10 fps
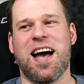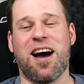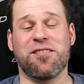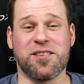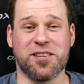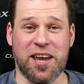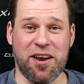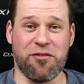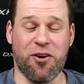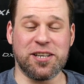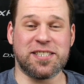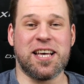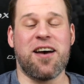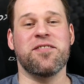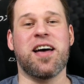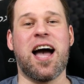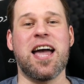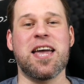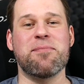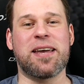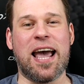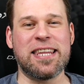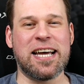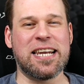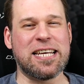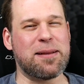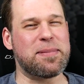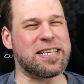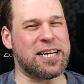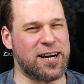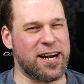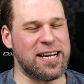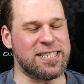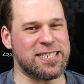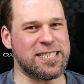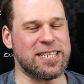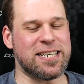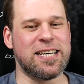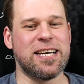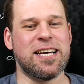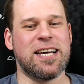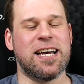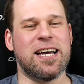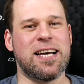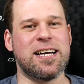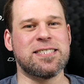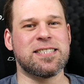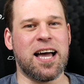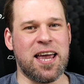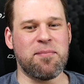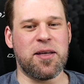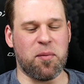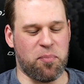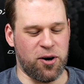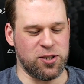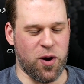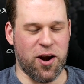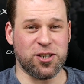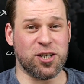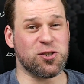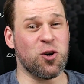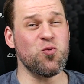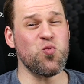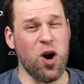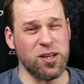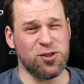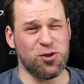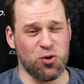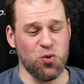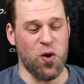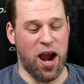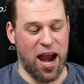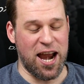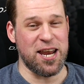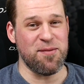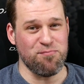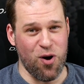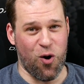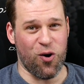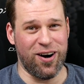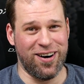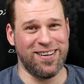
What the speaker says: After take 47, I am getting a little bit crazy. And I am at the point where I just don't want to anymore.